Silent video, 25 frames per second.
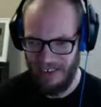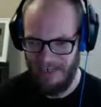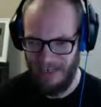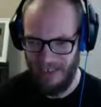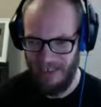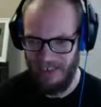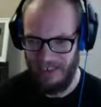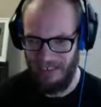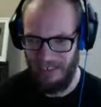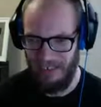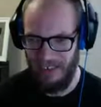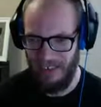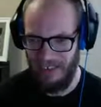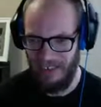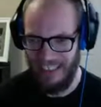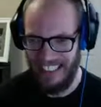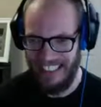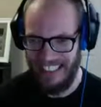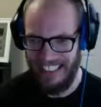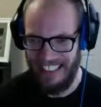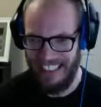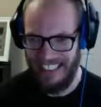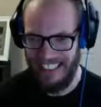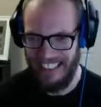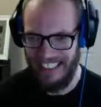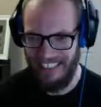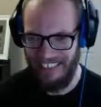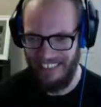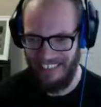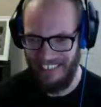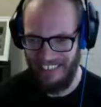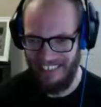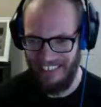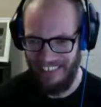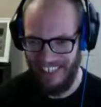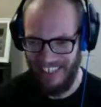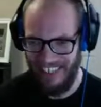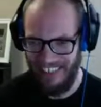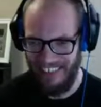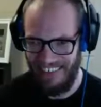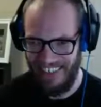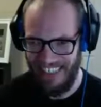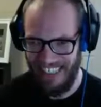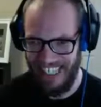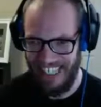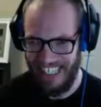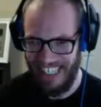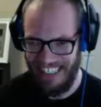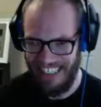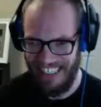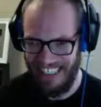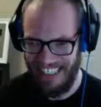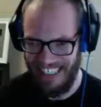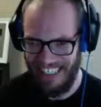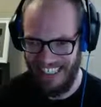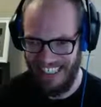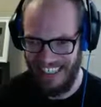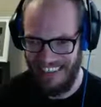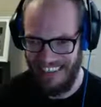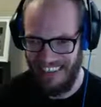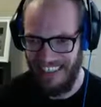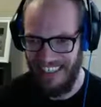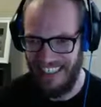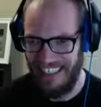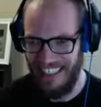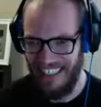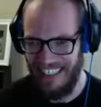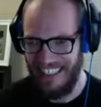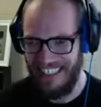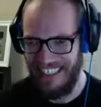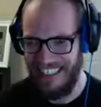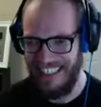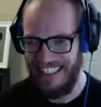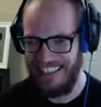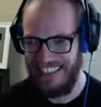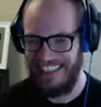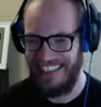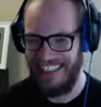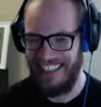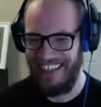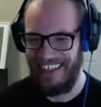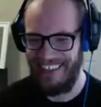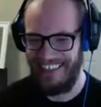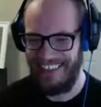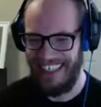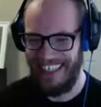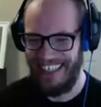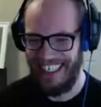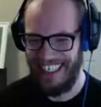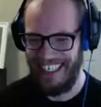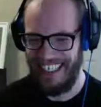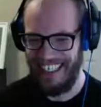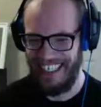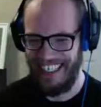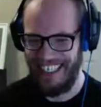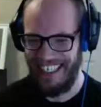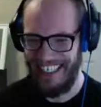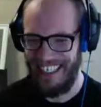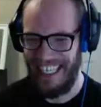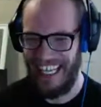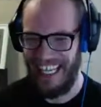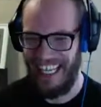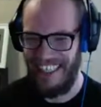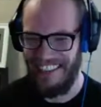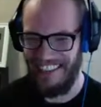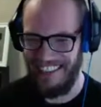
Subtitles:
We're Norwegian, so we don't like to do that.